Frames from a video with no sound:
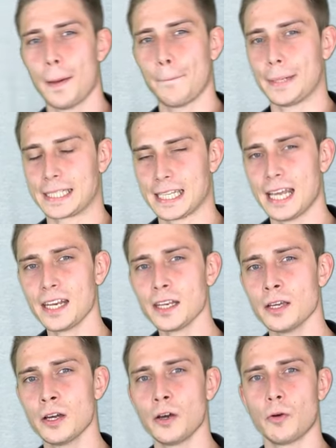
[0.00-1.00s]
But
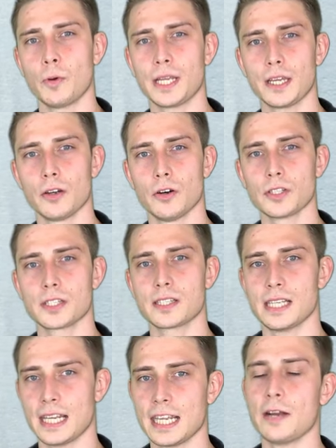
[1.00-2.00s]
then we can also
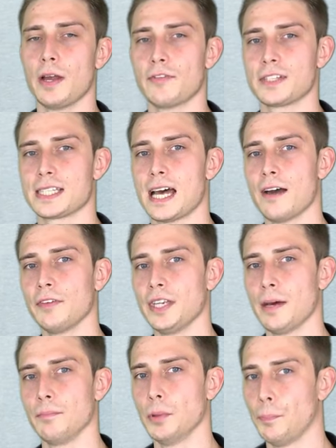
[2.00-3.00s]
say, yeah, we have this other
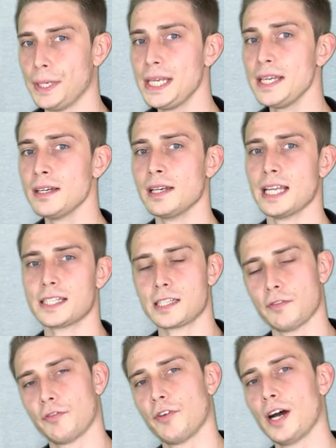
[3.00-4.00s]
number b, let's
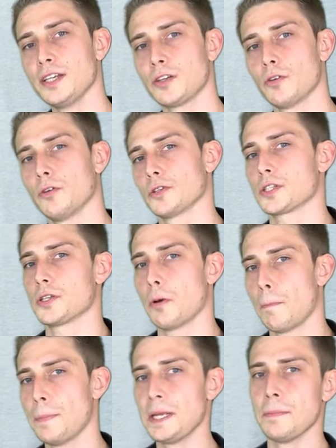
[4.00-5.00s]
define it also,
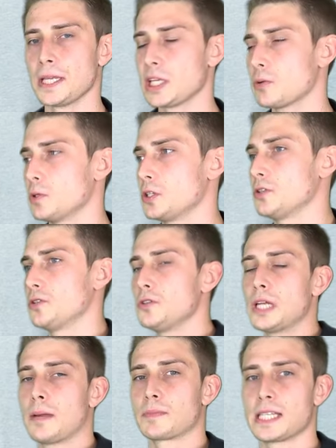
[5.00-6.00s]
b being equal to 2
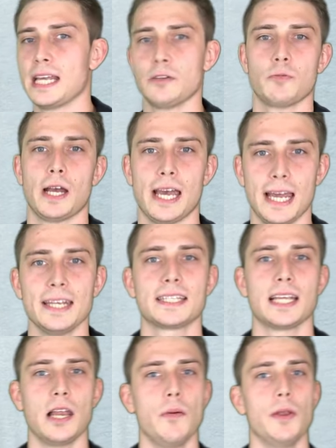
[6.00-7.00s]
times n, where n is
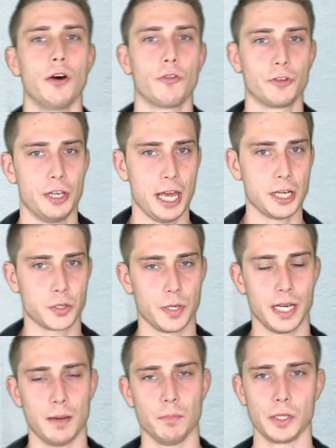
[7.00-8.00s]
element of the natural
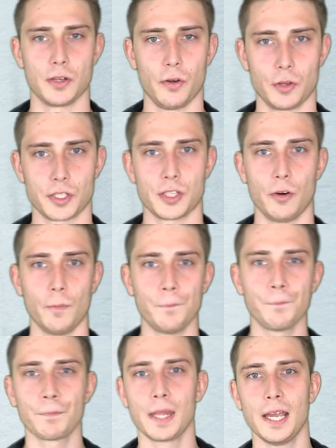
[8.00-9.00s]
numbers also.
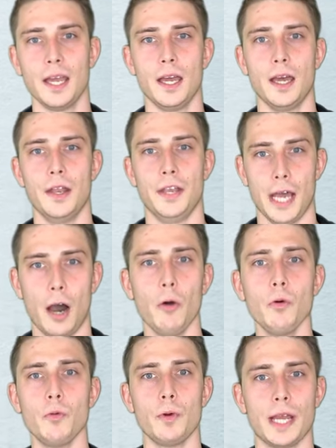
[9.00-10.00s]

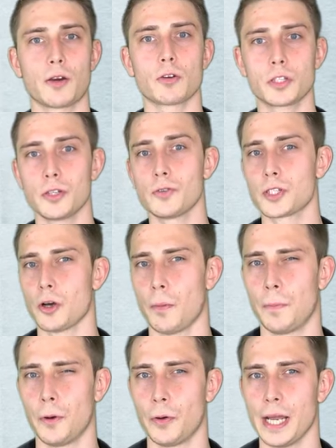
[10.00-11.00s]
Now we are going to use
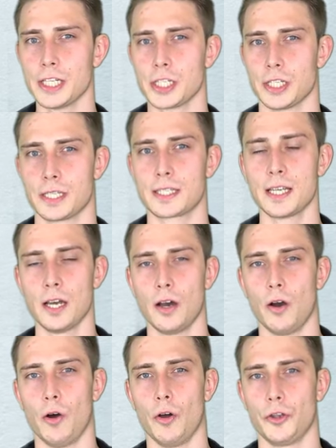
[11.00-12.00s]
operations
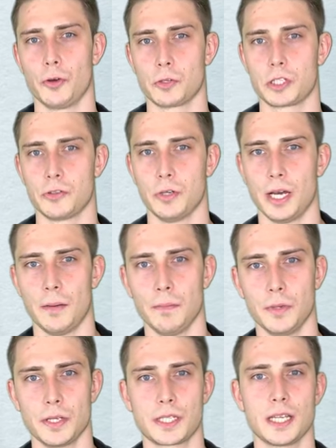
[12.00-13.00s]
on those two
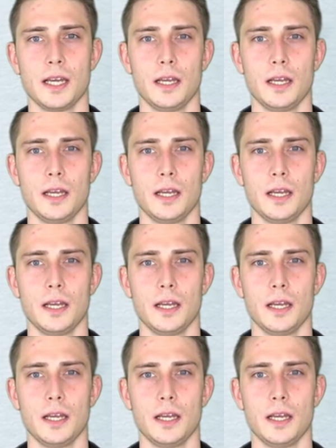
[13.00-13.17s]
numbers.